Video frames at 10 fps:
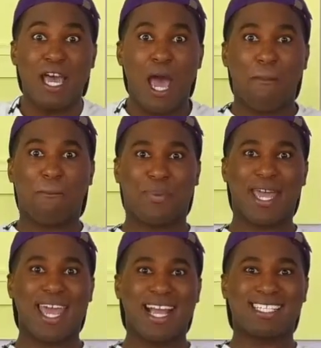a
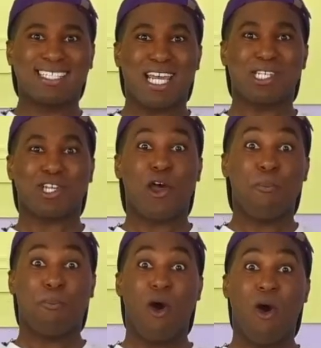big disco
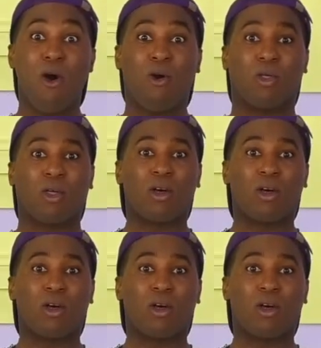ball.